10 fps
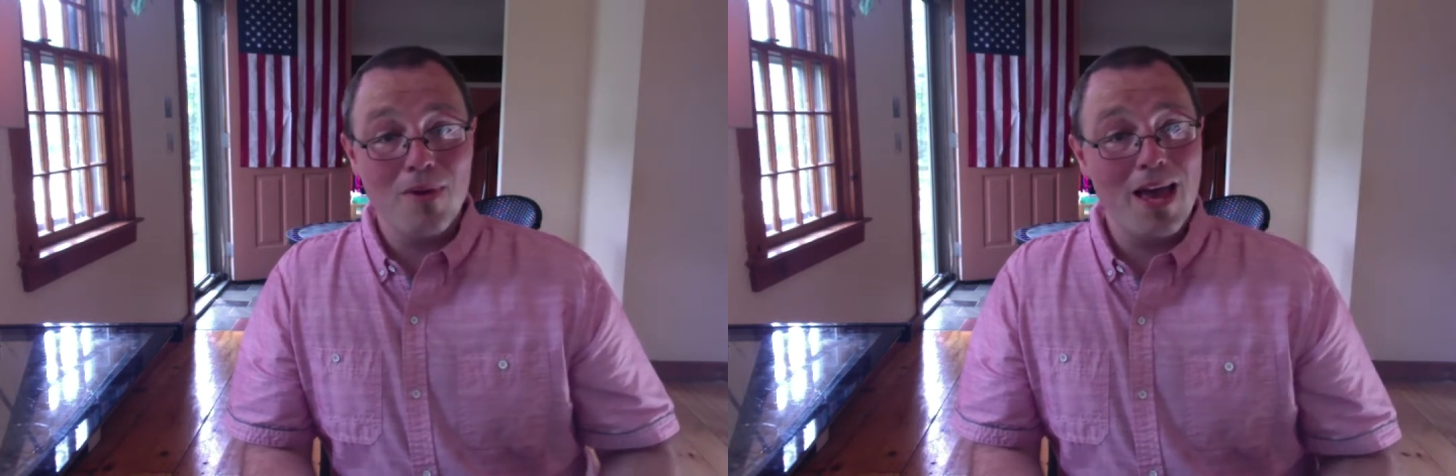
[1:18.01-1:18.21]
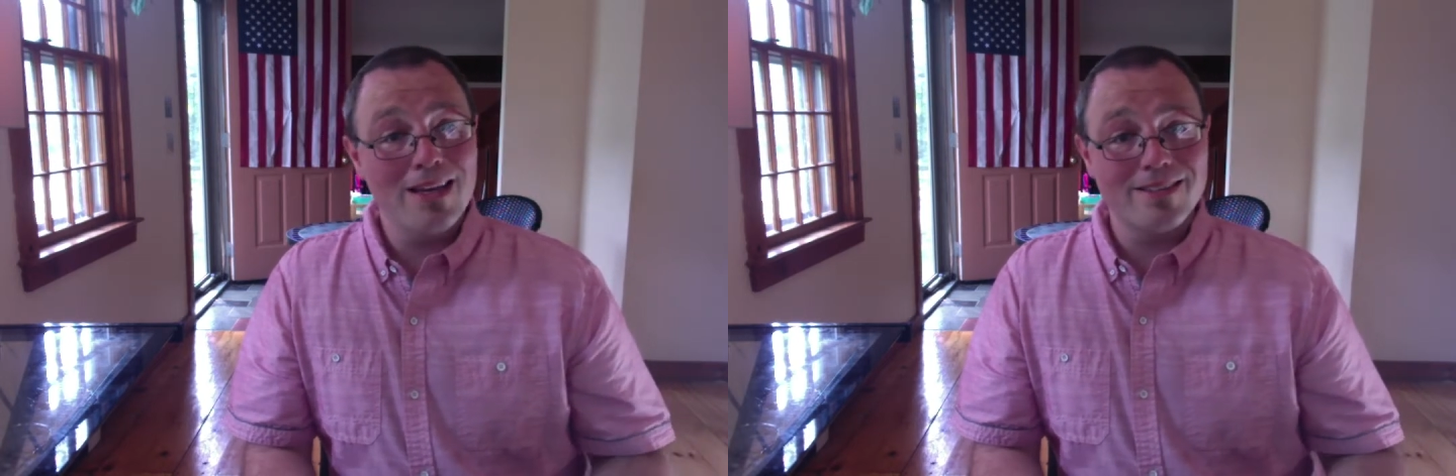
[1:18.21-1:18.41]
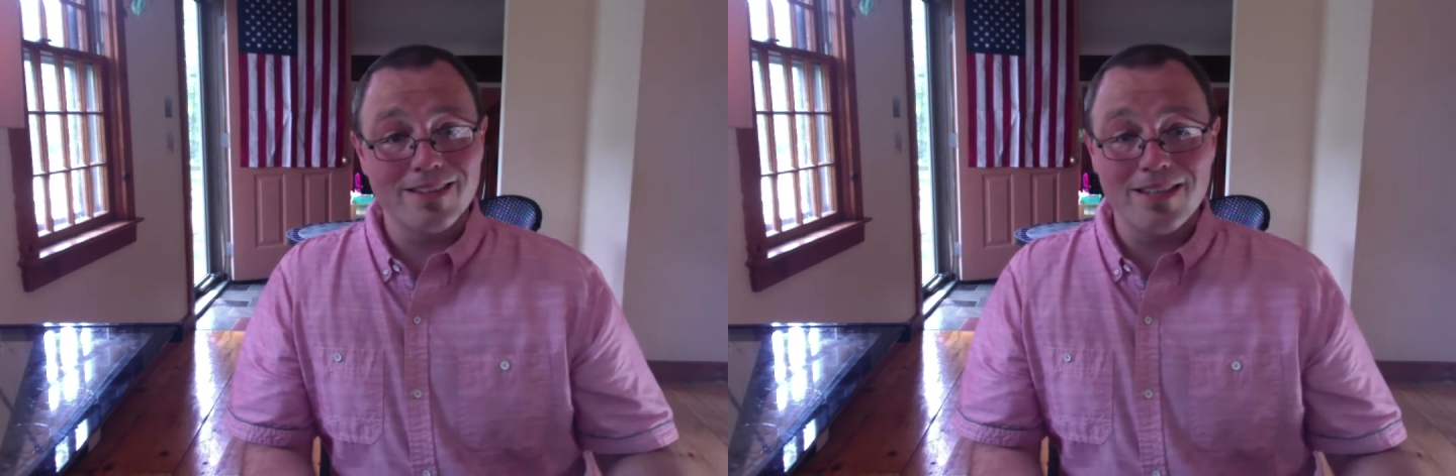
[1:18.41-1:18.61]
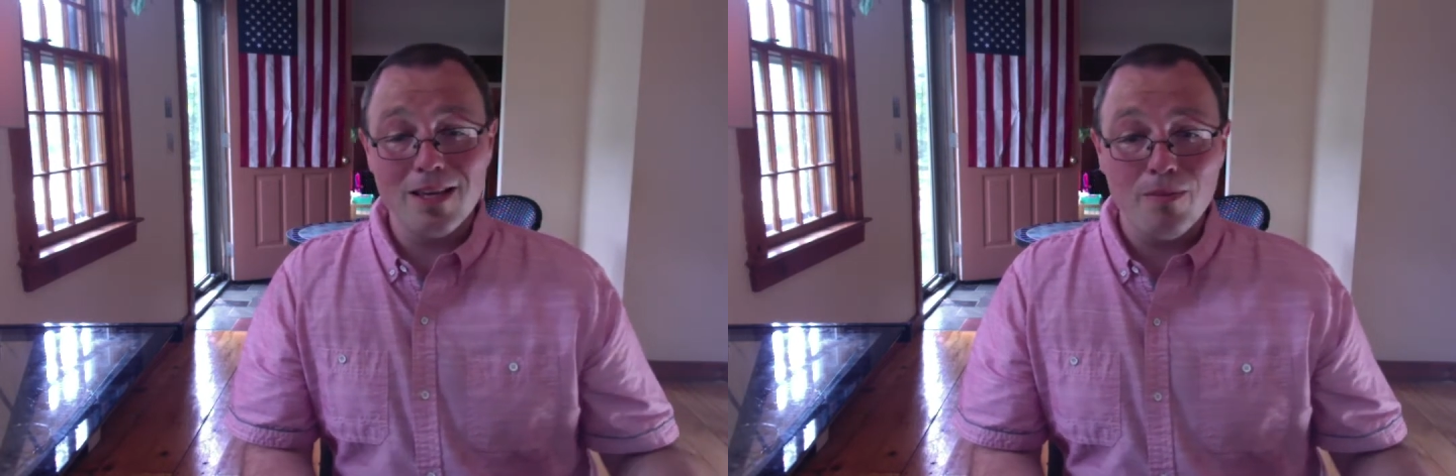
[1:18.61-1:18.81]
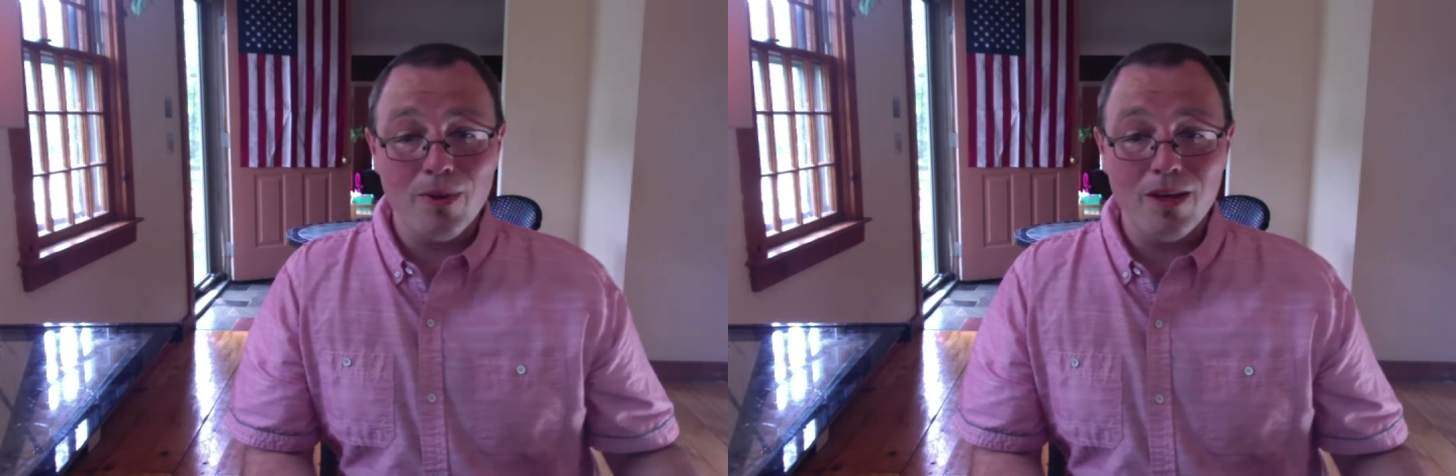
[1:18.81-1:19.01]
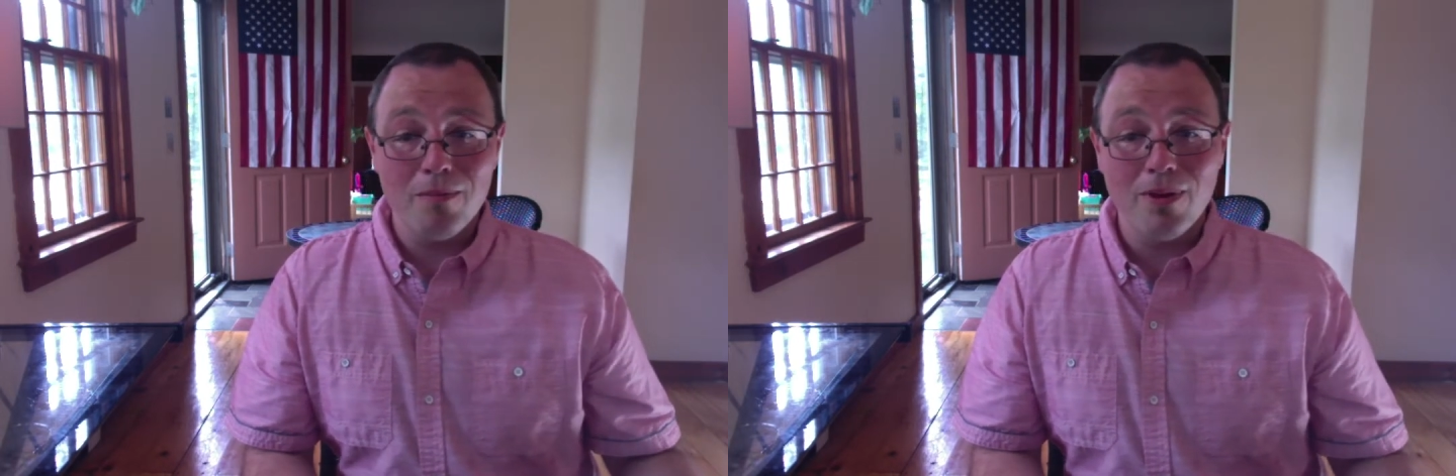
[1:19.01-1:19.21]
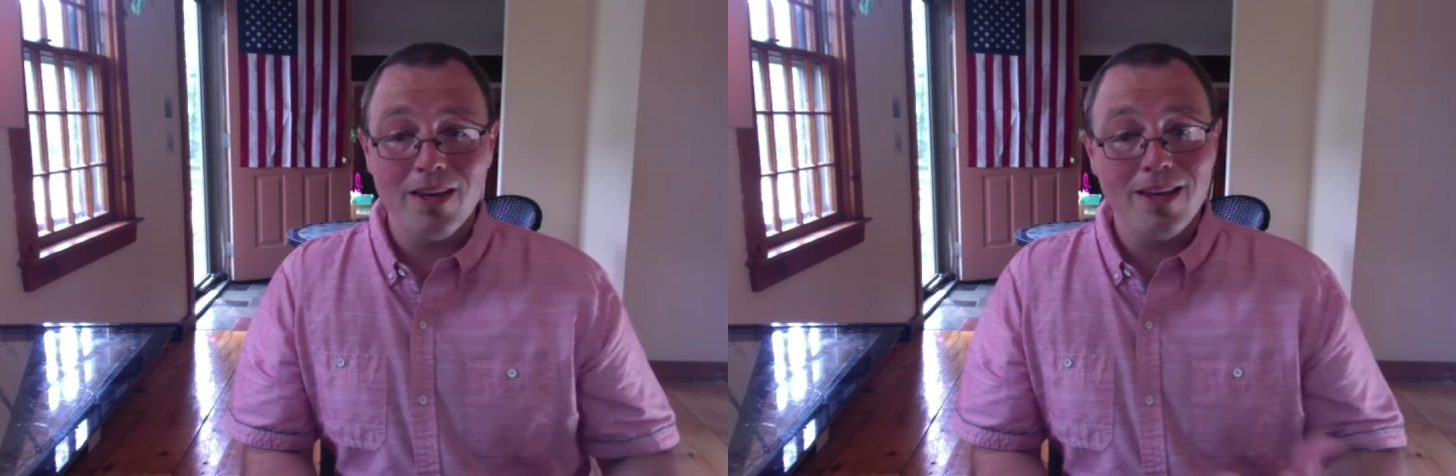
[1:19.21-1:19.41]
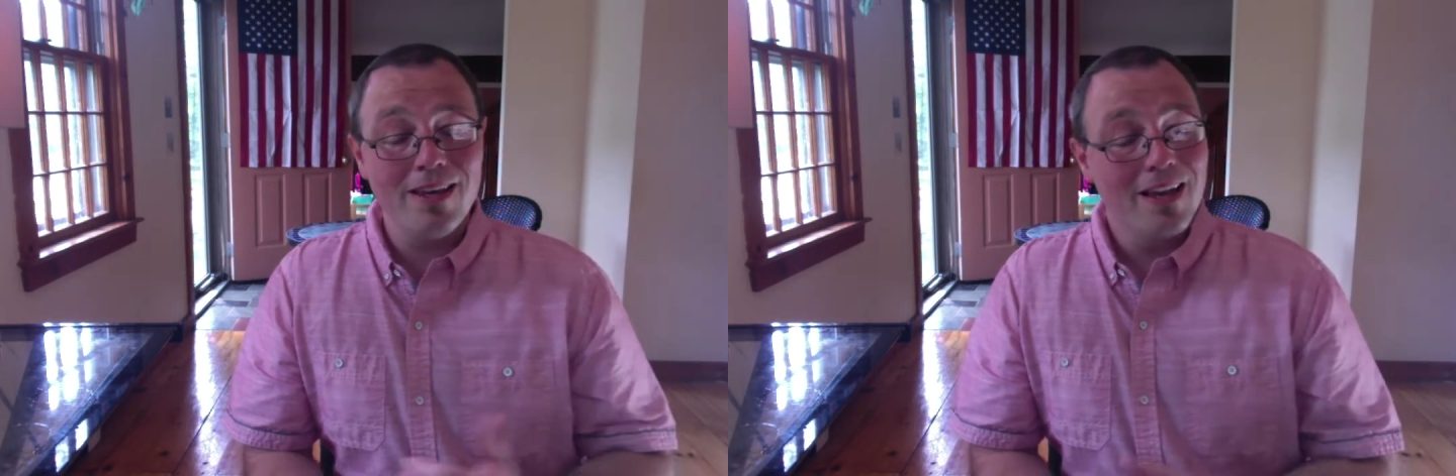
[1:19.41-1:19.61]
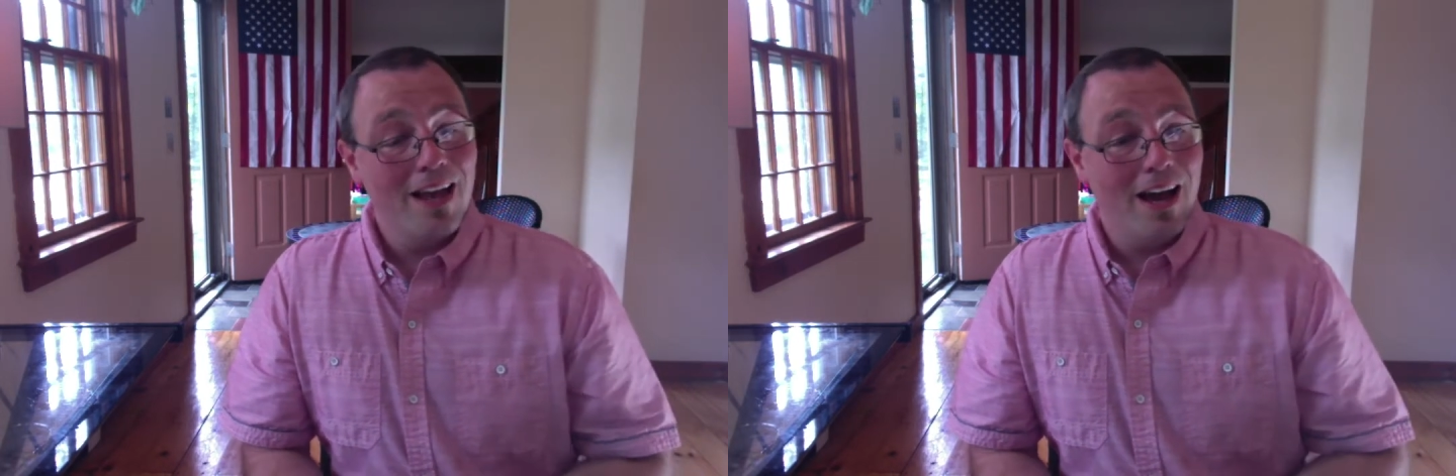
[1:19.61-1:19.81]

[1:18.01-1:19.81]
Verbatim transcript: banks, the TPP.